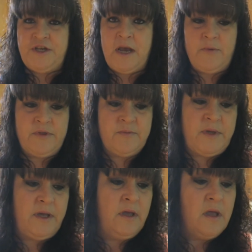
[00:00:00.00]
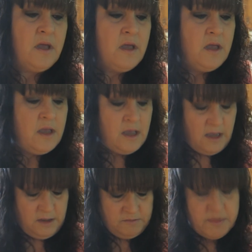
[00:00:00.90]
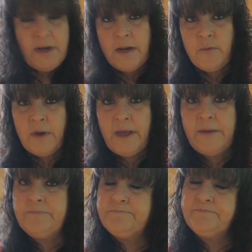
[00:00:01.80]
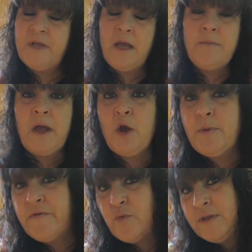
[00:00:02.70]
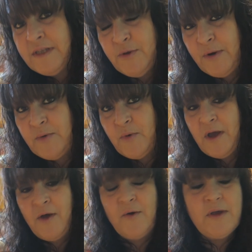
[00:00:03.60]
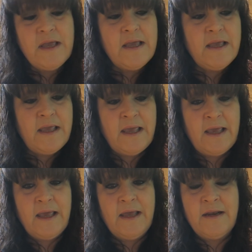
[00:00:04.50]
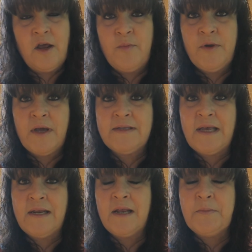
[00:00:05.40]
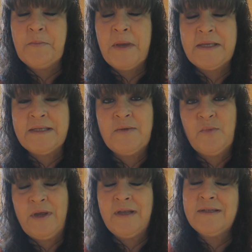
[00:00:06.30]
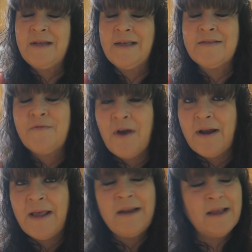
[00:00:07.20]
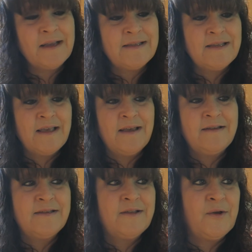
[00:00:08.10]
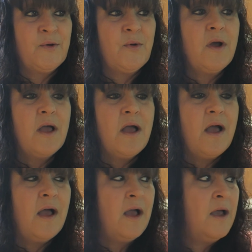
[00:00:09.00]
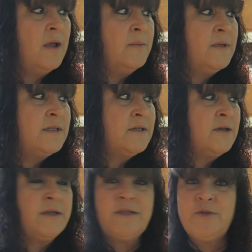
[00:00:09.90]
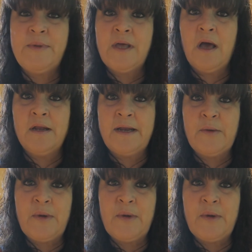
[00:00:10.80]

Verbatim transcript: chat with me. Um, but anyway, um, I hope everyone's doing well, and I hope you guys had an amazing week. Today's Friday, like I said, so um, it's going to be the holiday